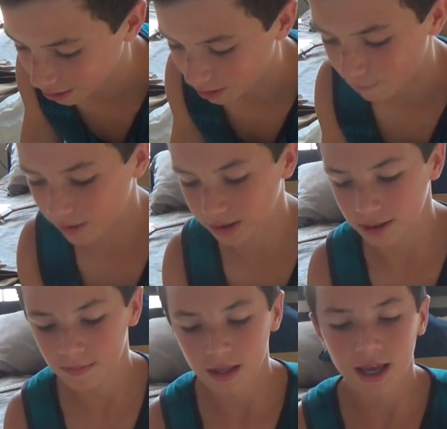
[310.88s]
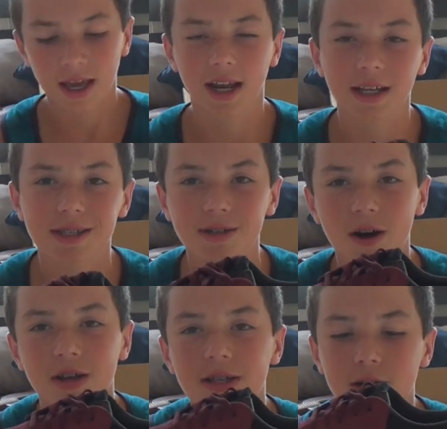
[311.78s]
are the griffins, and I
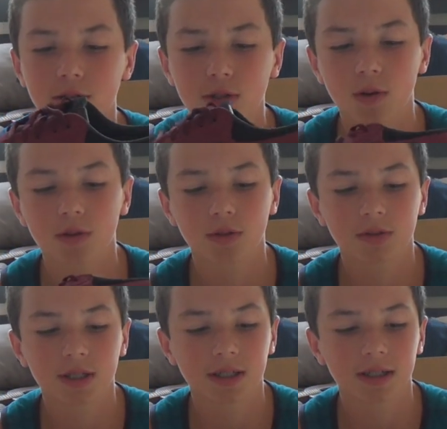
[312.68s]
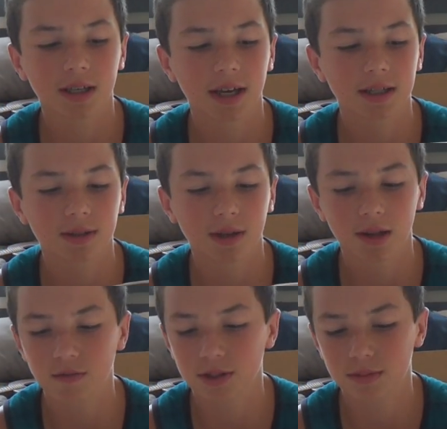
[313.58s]
saw these, I was scrolling through CCS
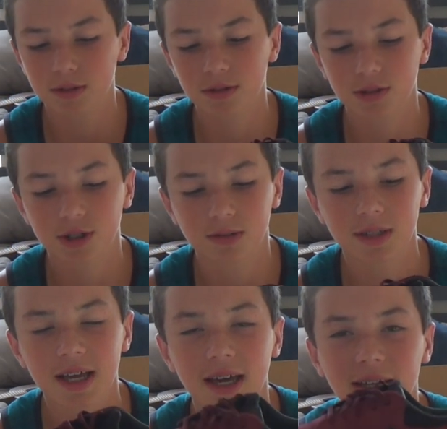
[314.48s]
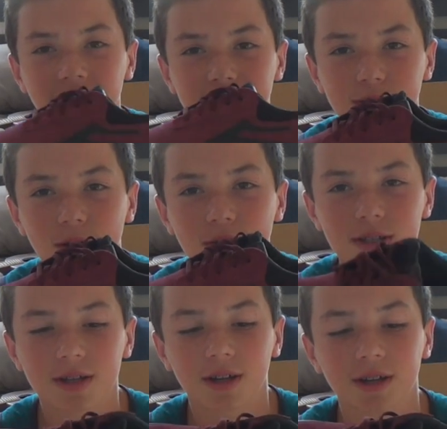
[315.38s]
looking for some new shoes, and I saw
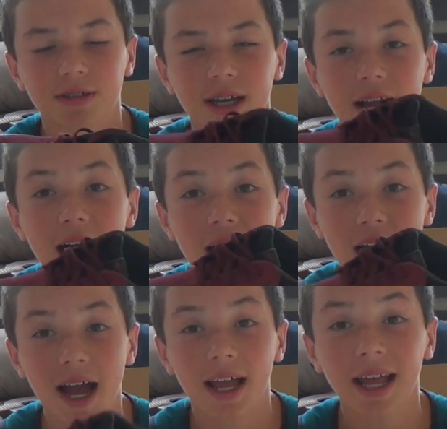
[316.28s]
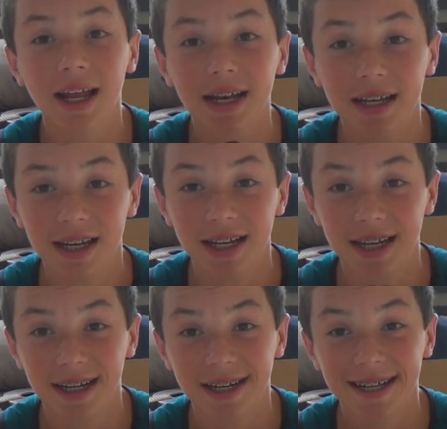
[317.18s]
these colors, I was like, I
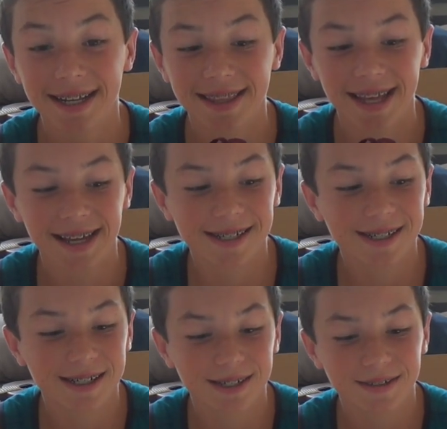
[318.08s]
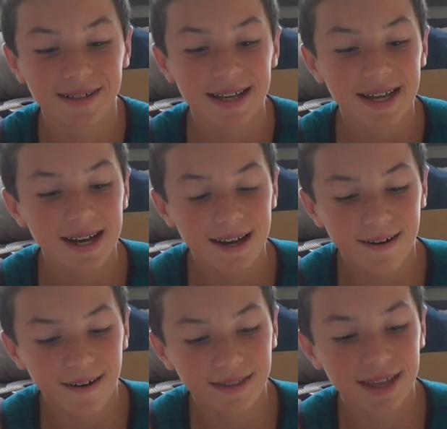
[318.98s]
need that shoe.
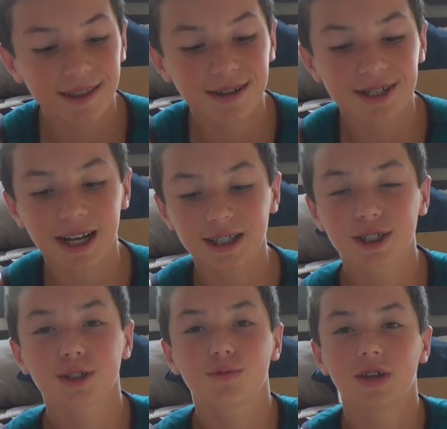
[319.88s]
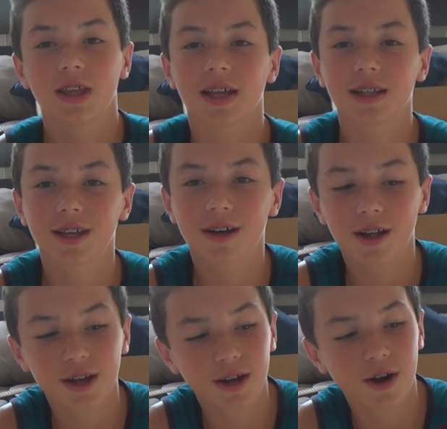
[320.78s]
Oh, uh, they look. I just really like the
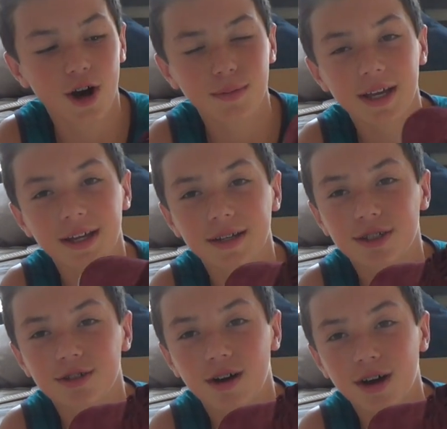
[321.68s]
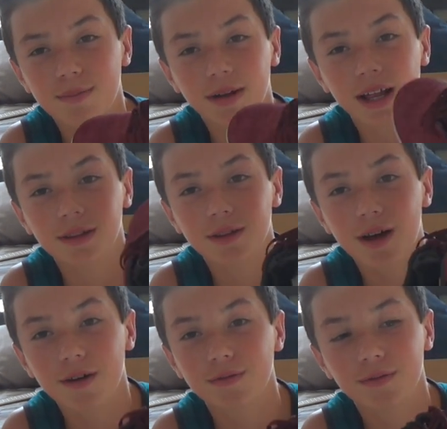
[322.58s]
color. Call me Andy Schrock, but I
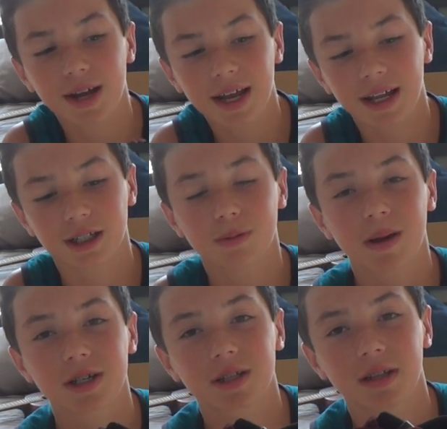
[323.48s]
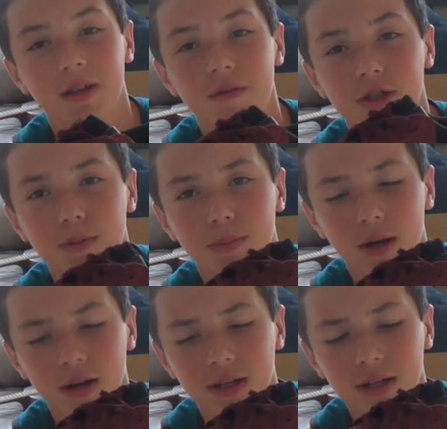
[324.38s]
love red. I especially love this
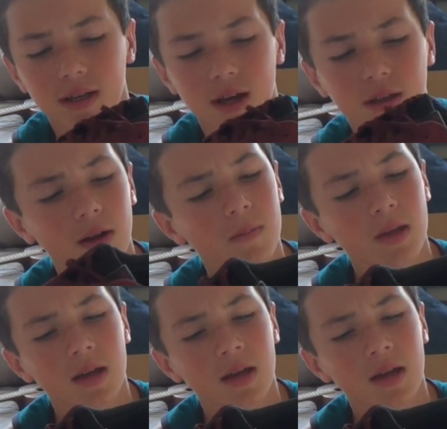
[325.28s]
burgundy color.